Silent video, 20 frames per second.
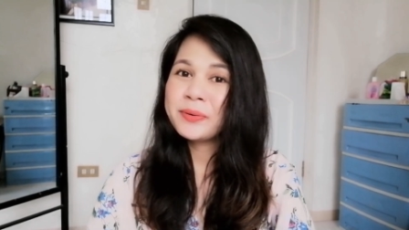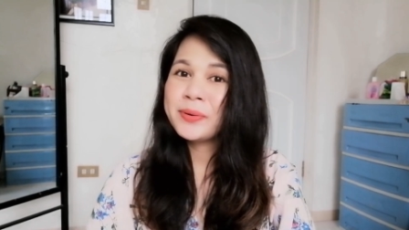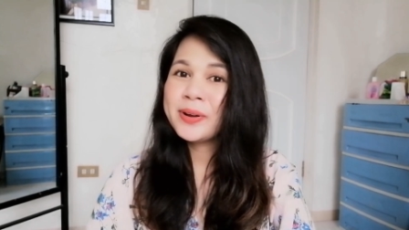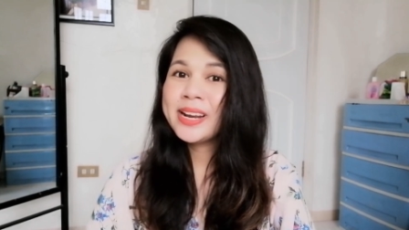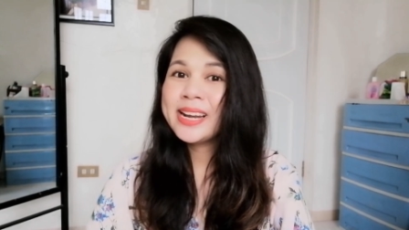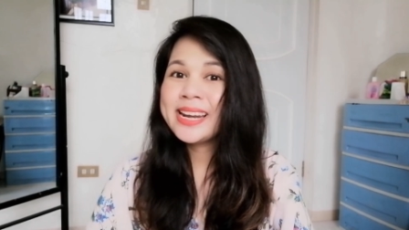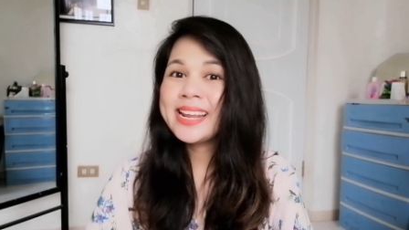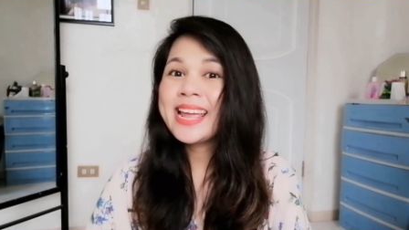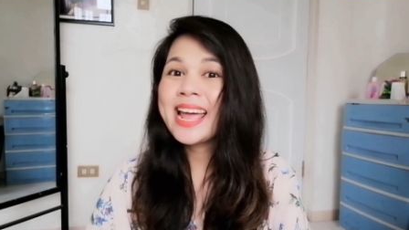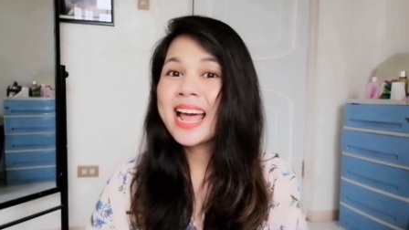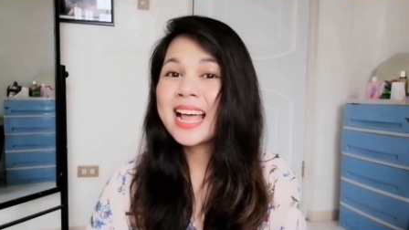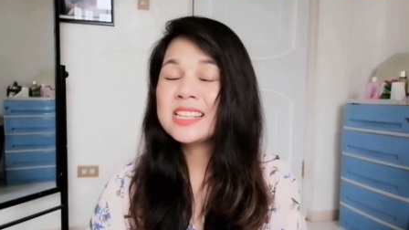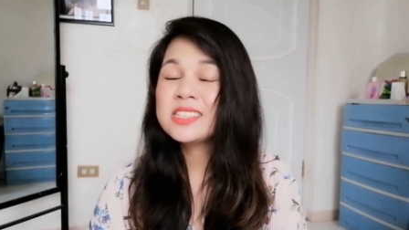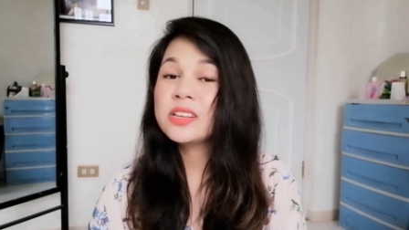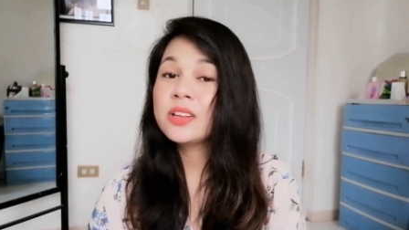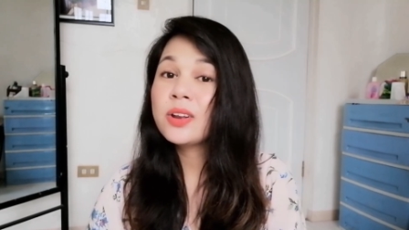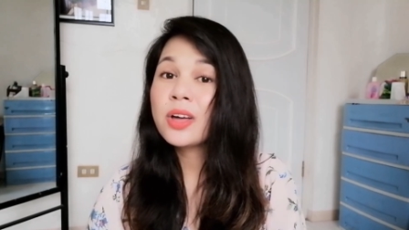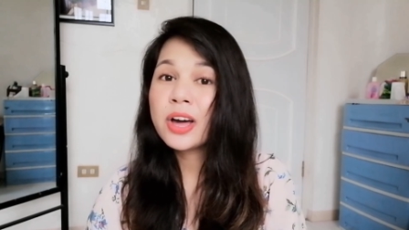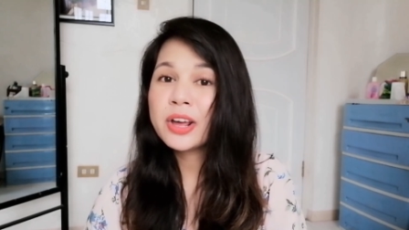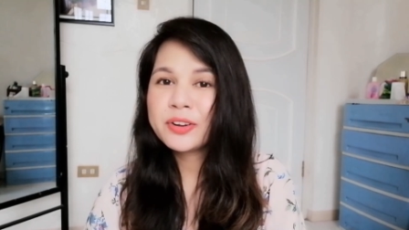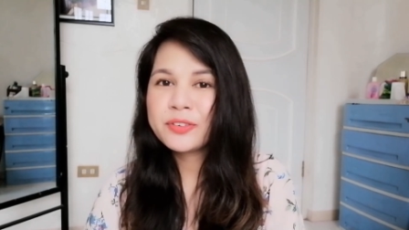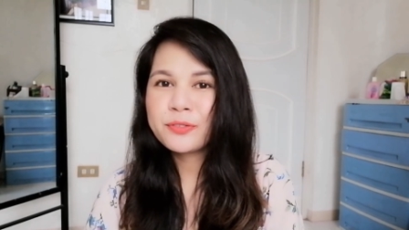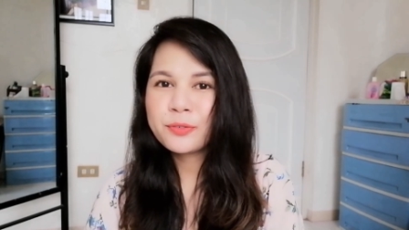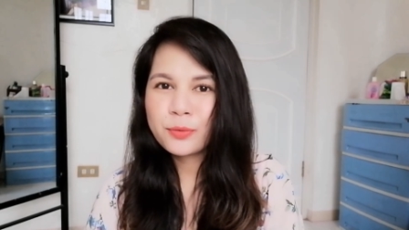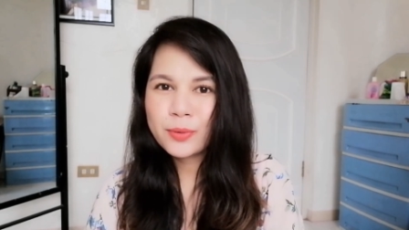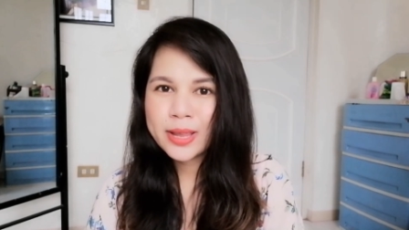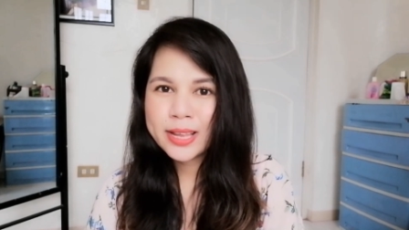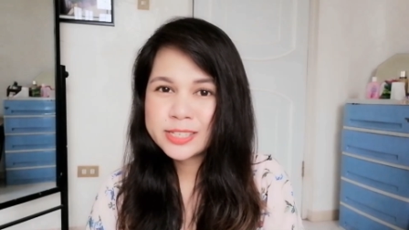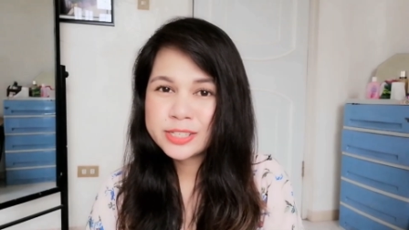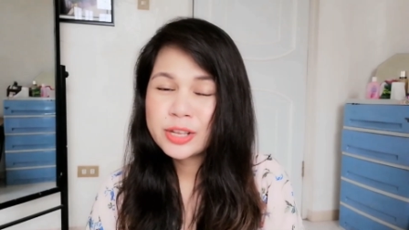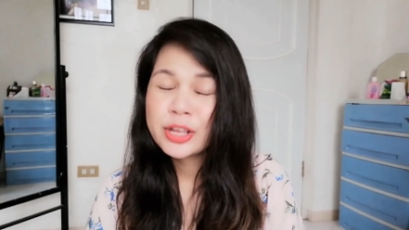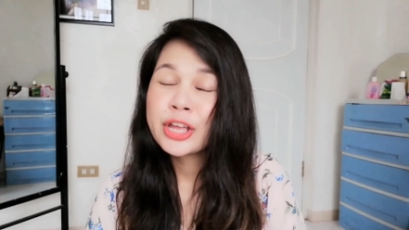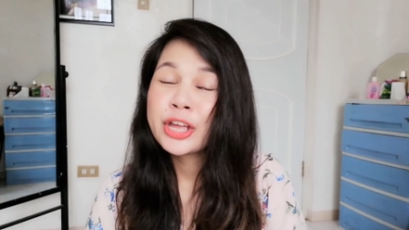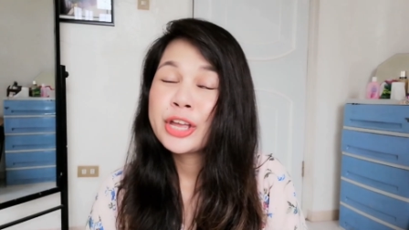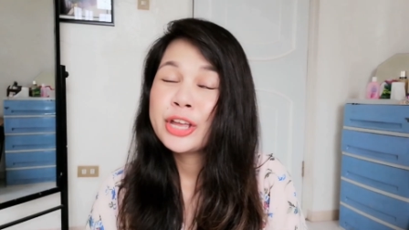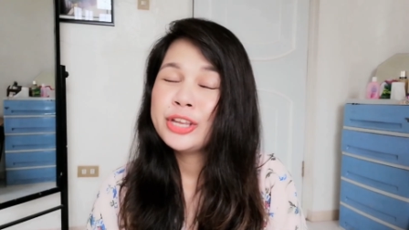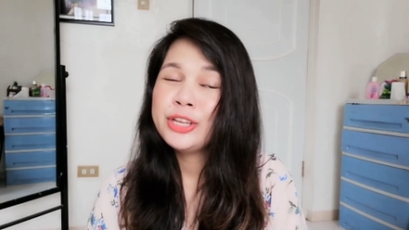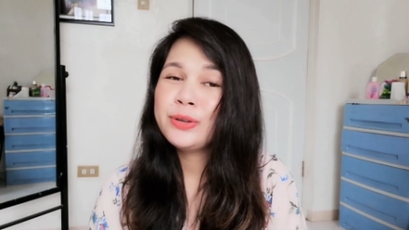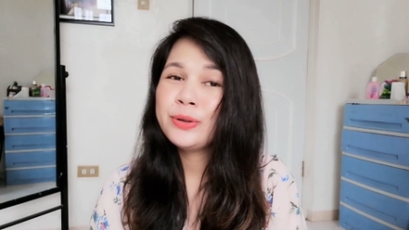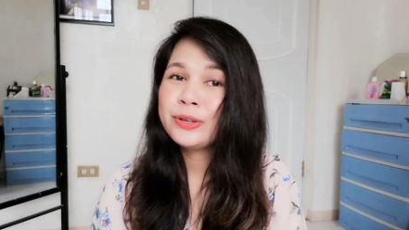really has a lot of ways.
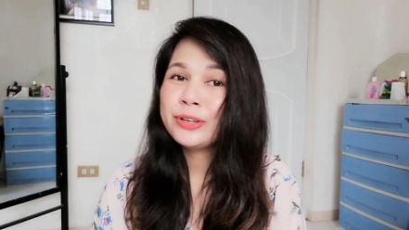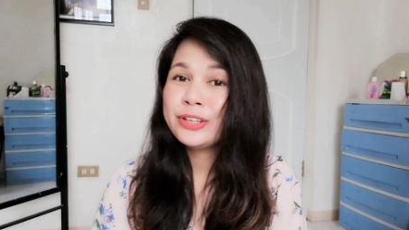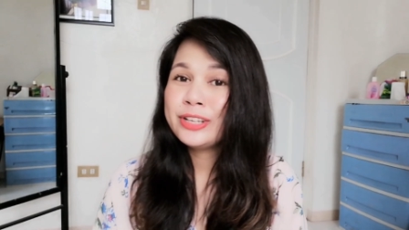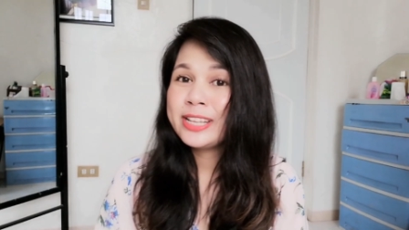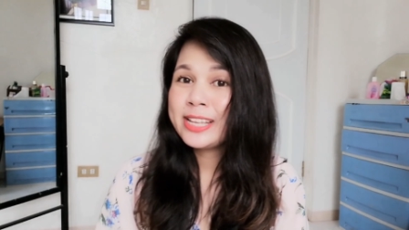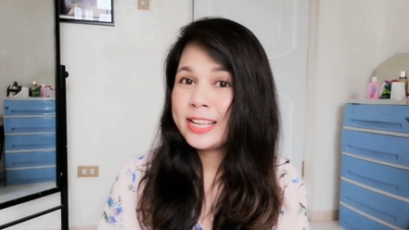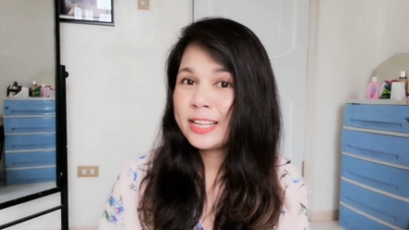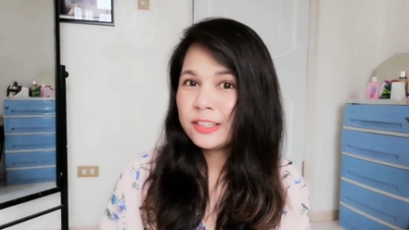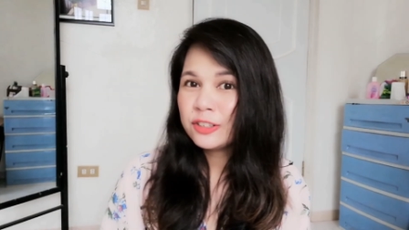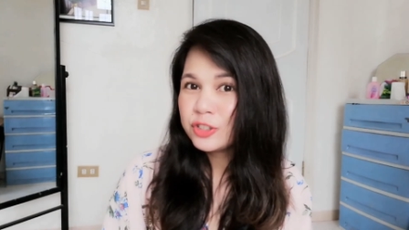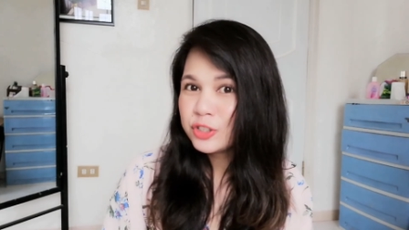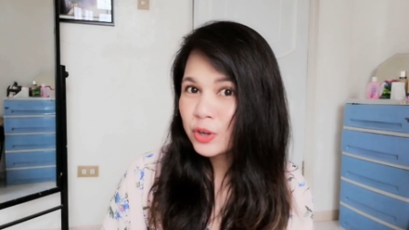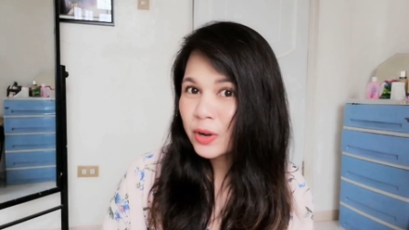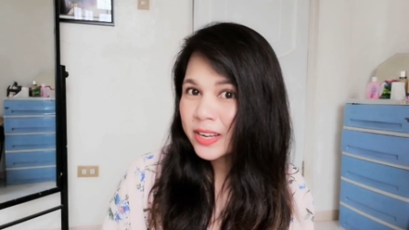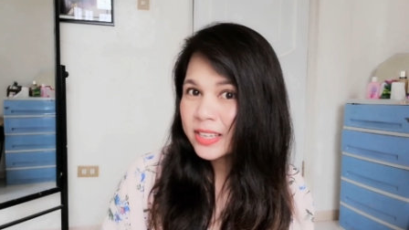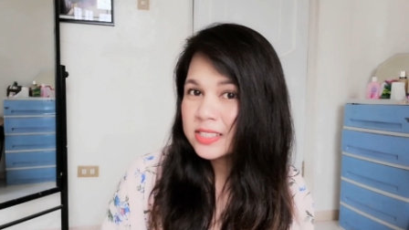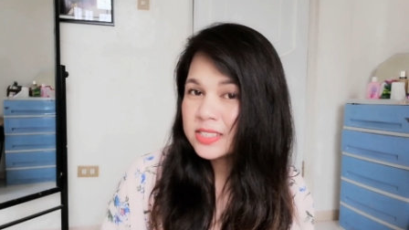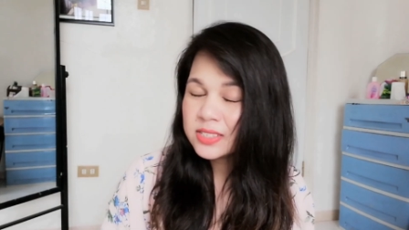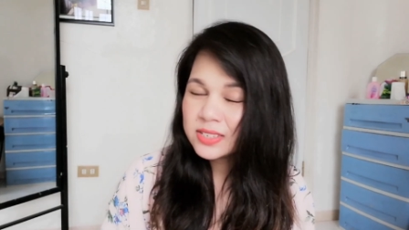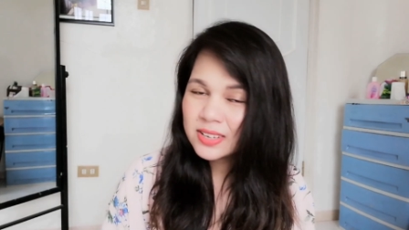You could enjoy